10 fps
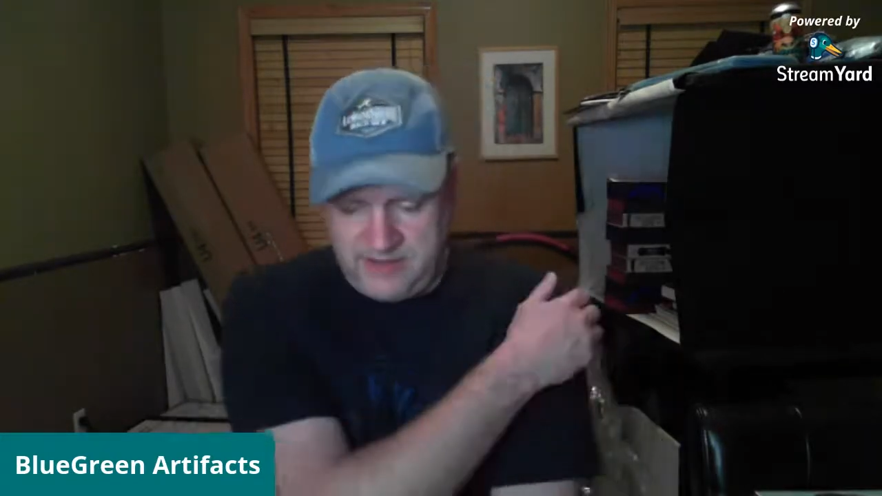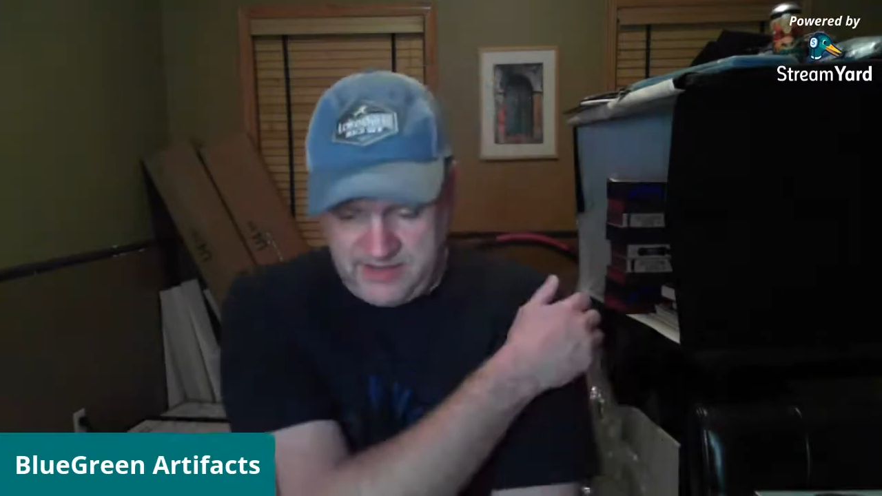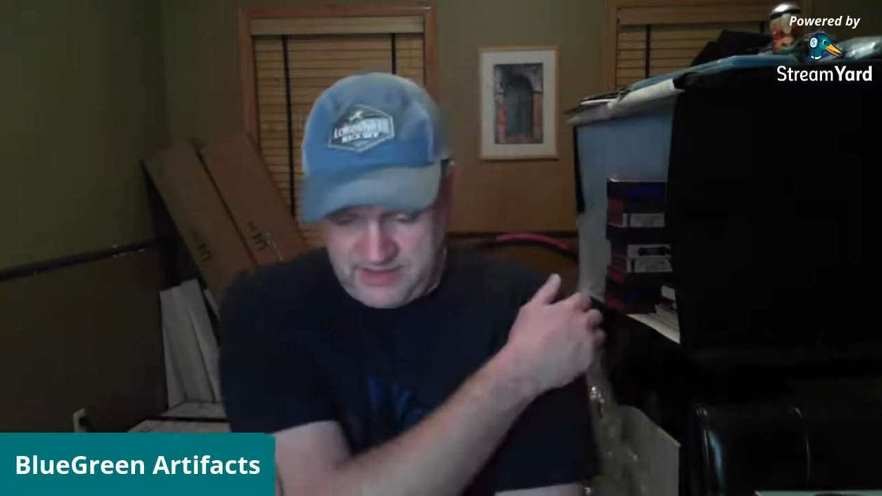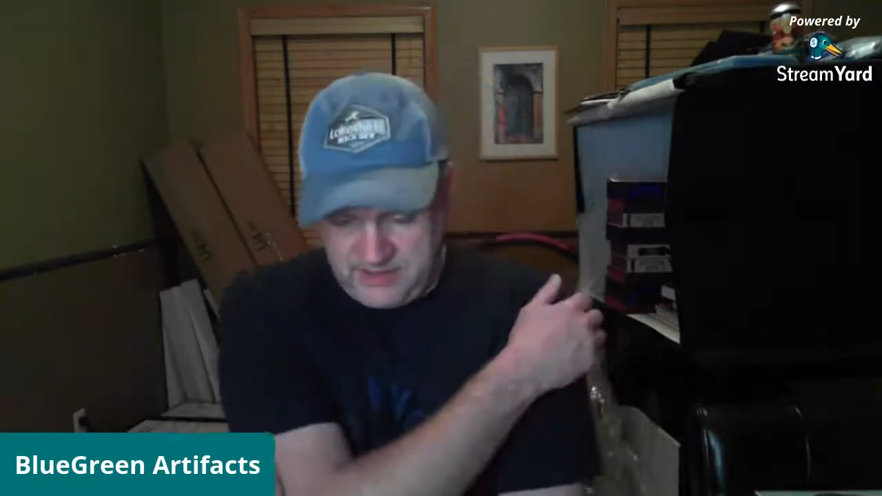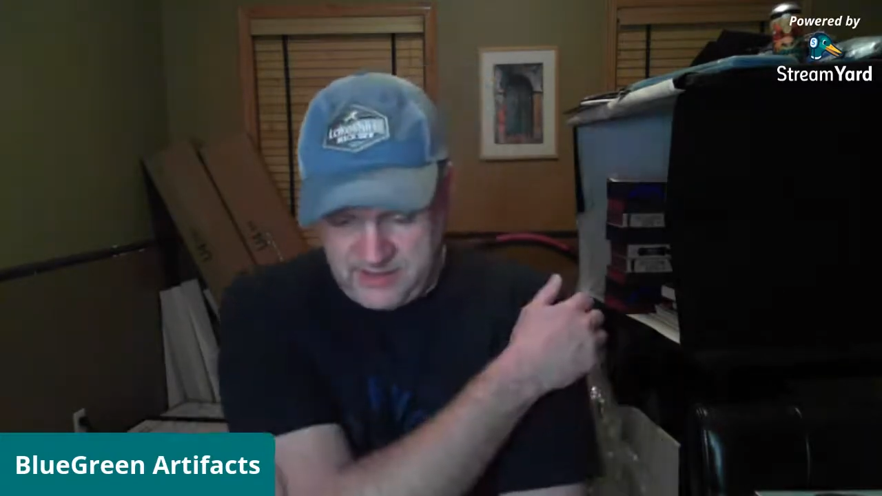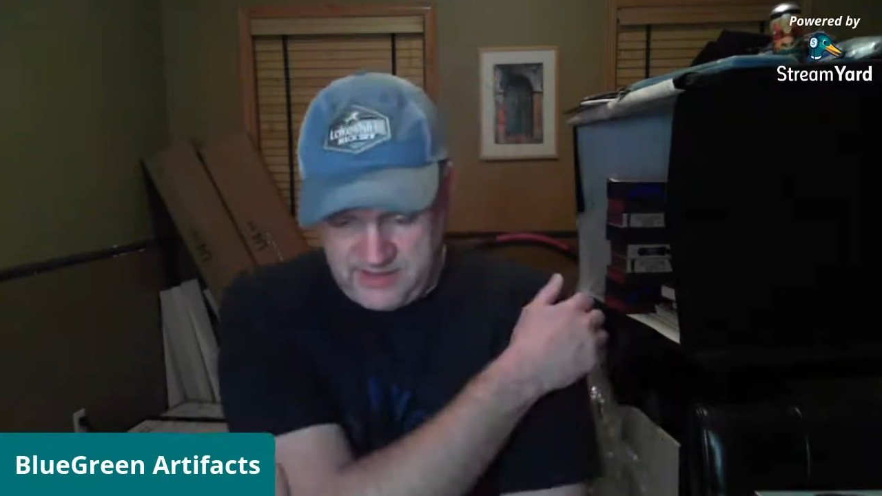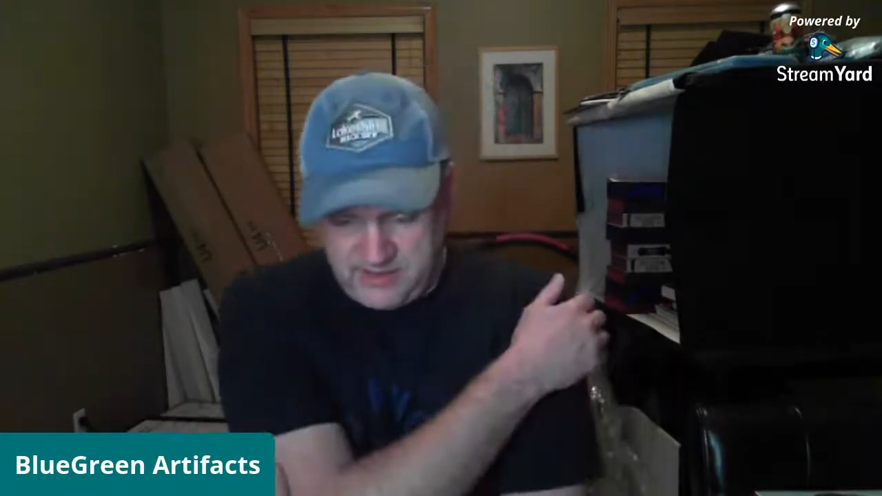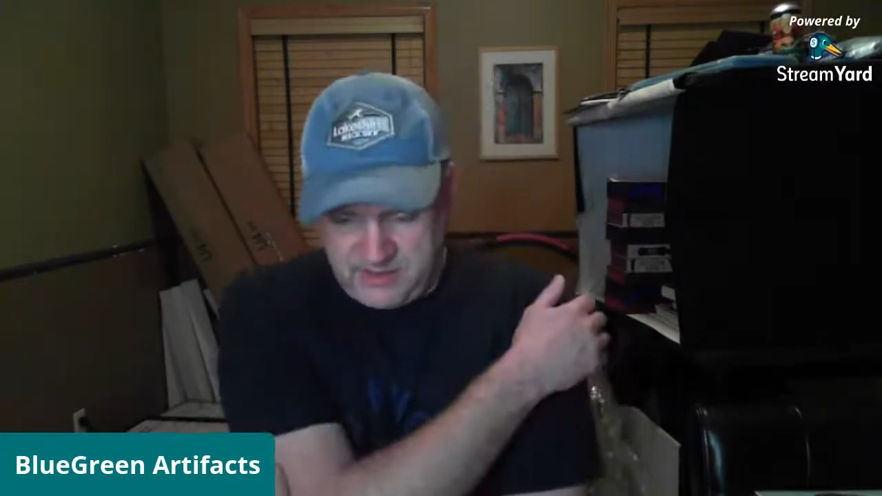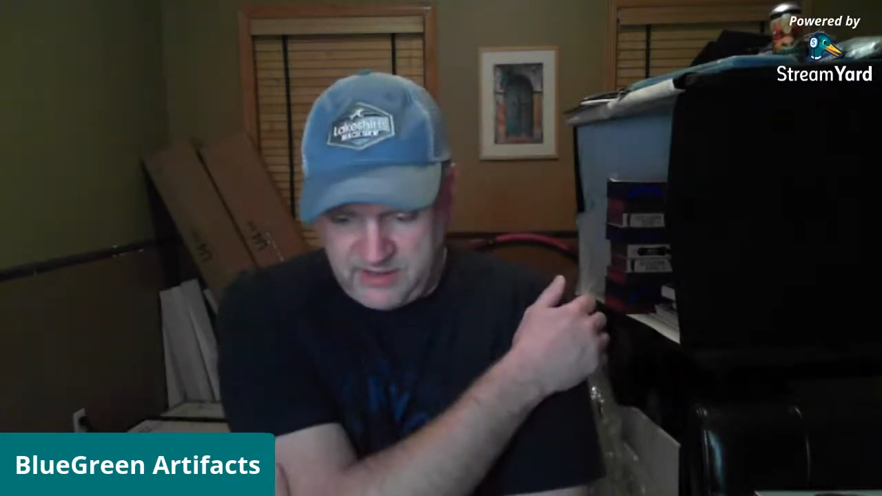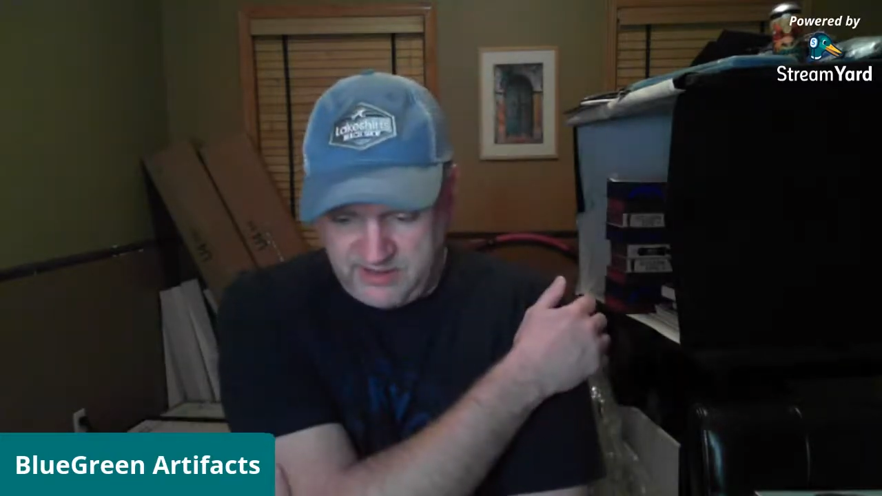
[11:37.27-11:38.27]

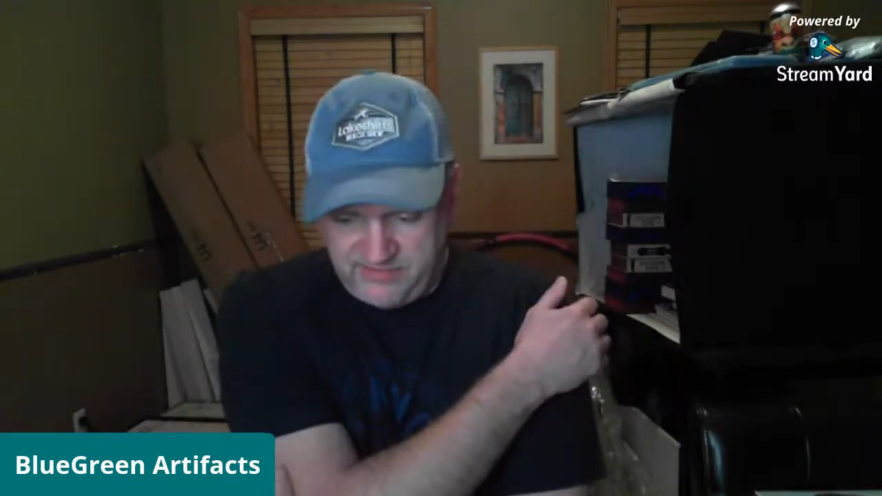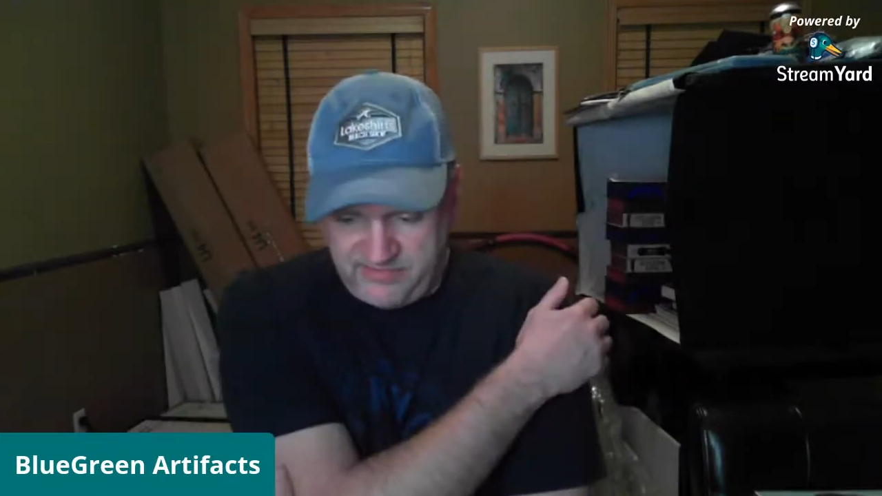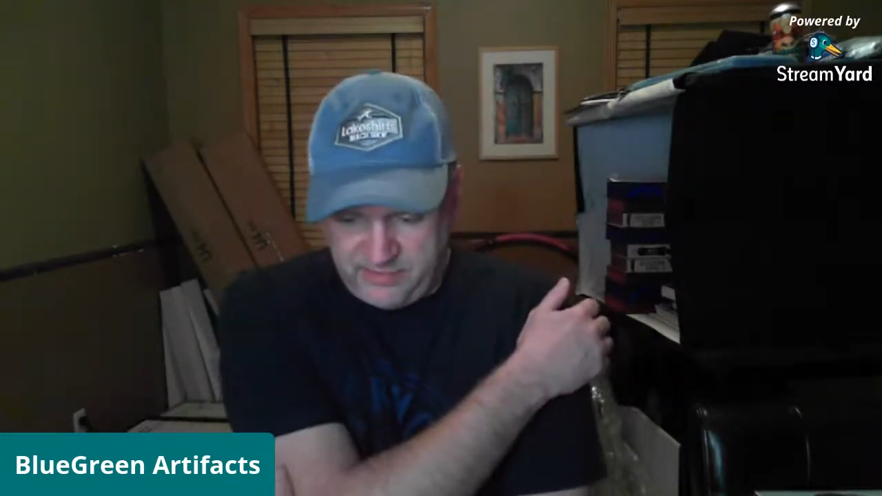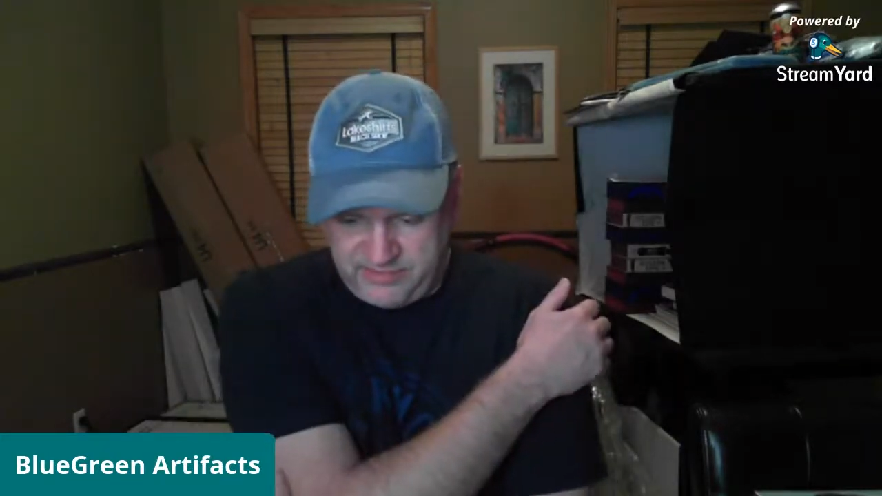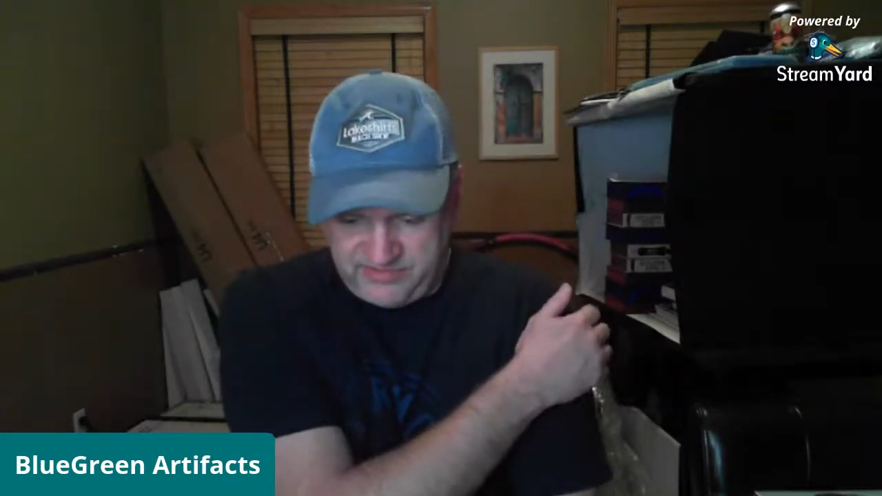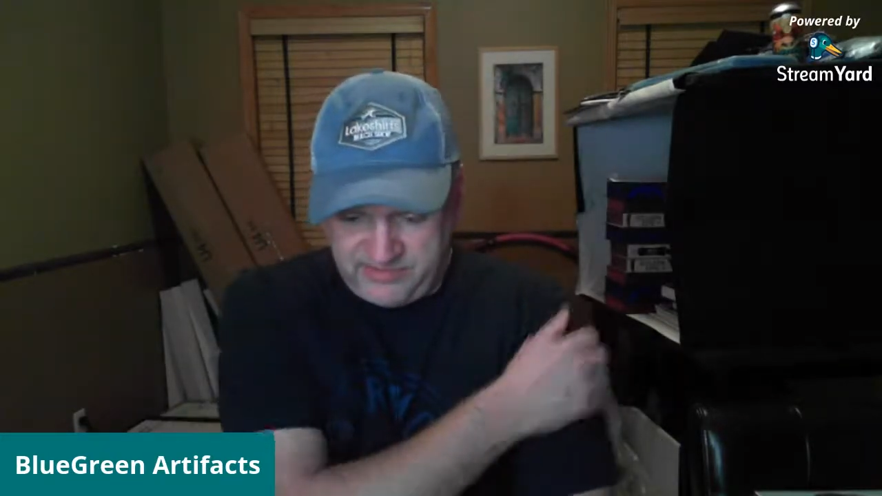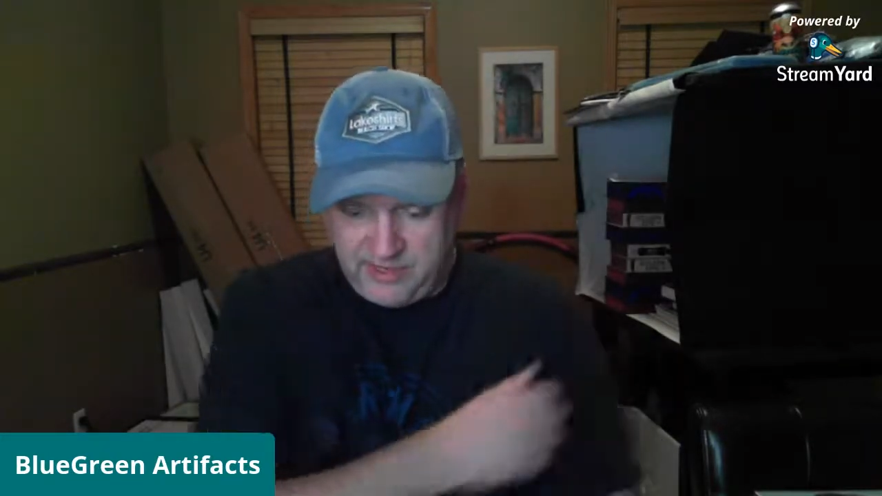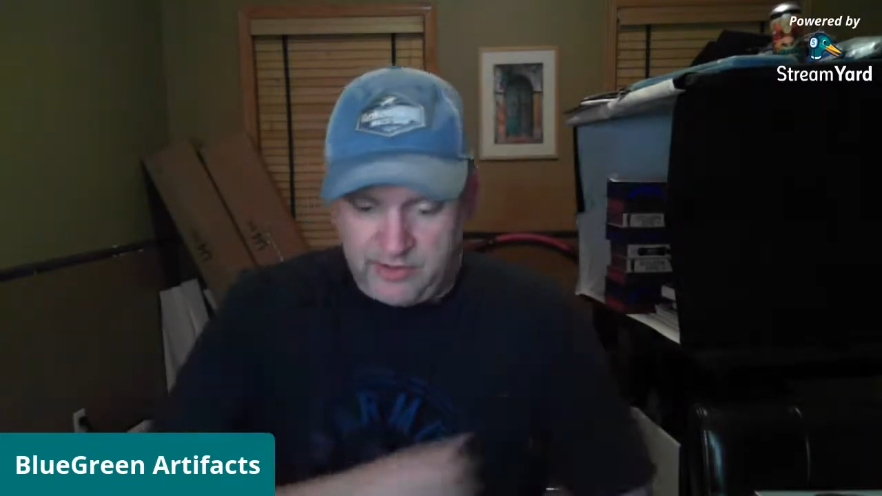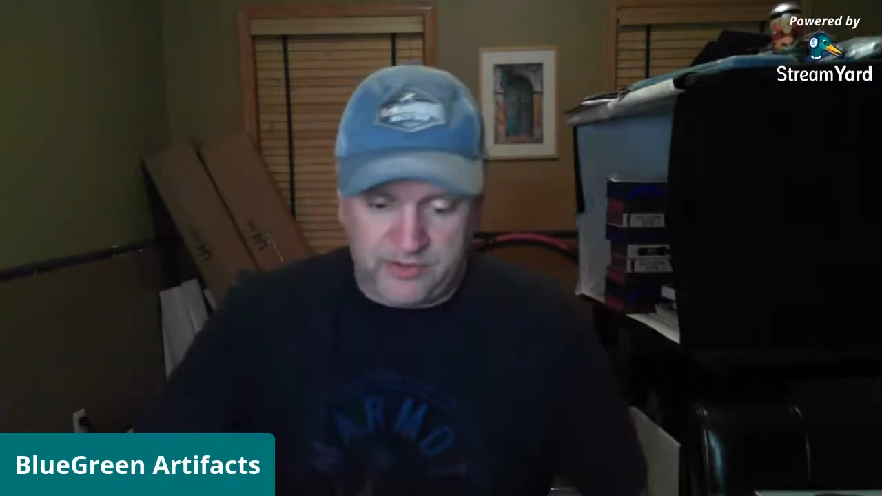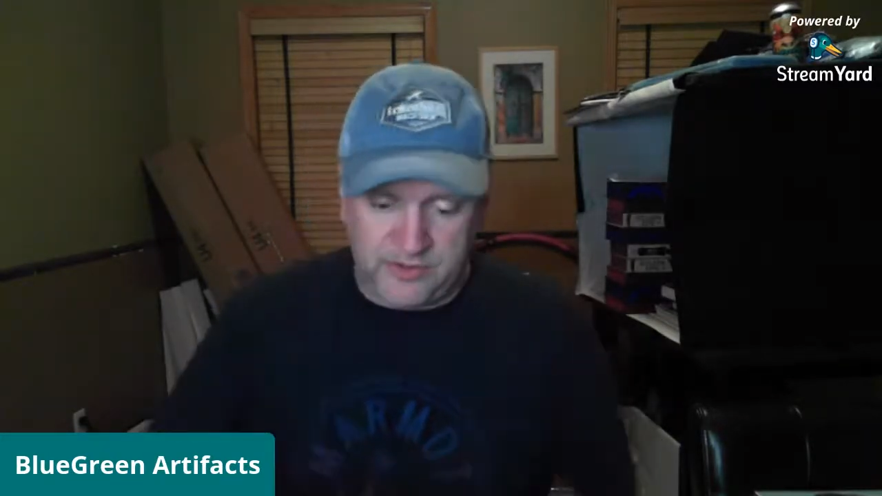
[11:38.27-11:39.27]
and all of those
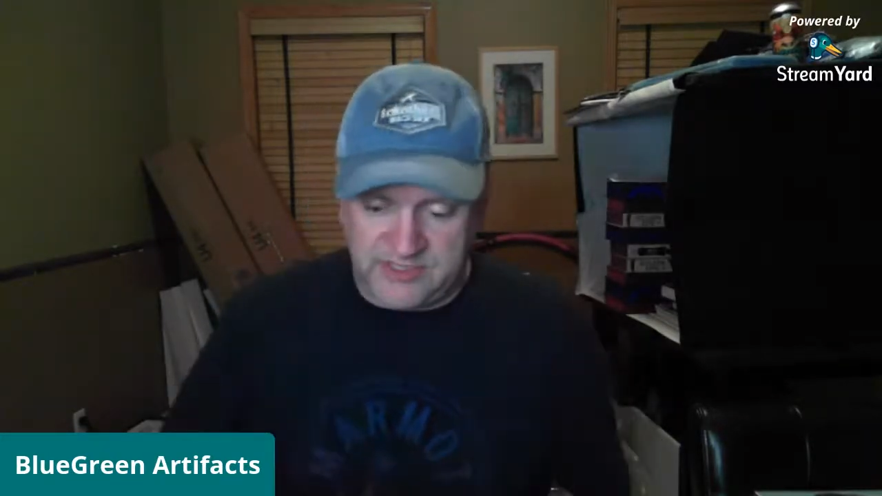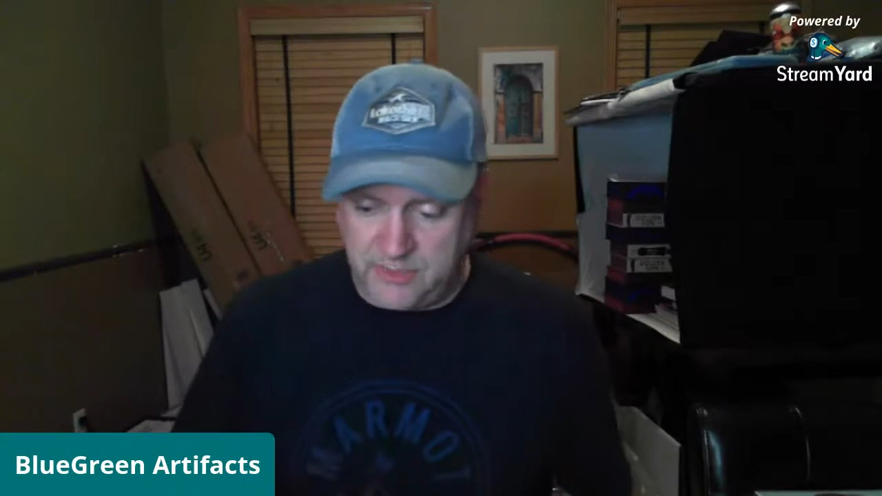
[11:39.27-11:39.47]
characters